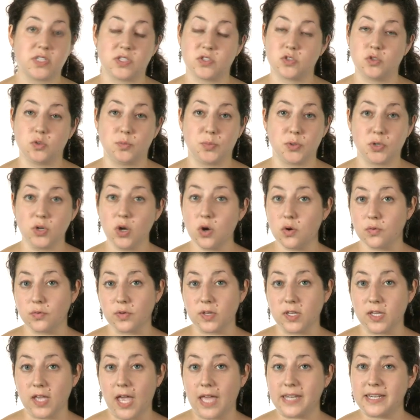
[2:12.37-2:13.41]
and
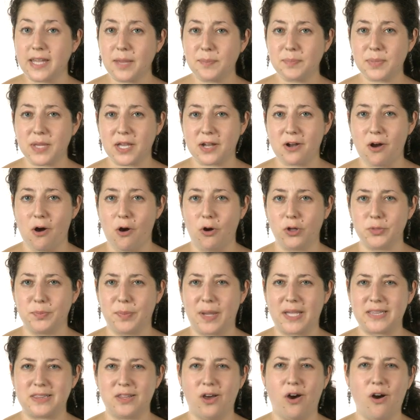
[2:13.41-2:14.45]
supernovae end up being called
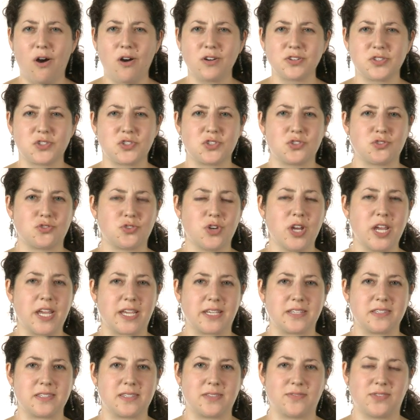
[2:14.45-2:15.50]
by long
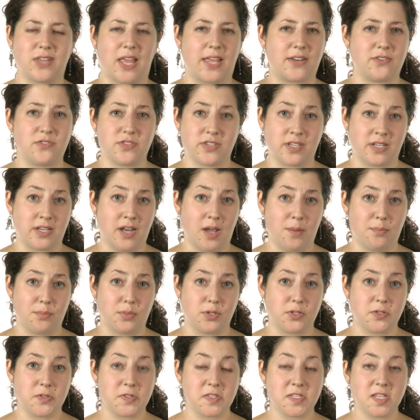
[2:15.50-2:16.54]
strings of letters and
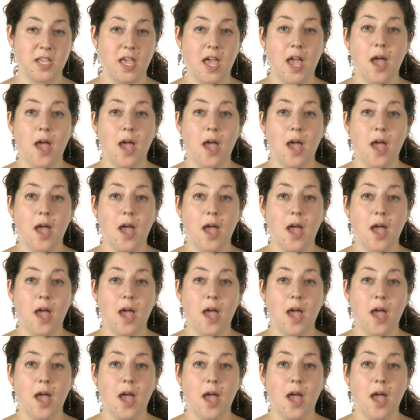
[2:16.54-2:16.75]
numbers.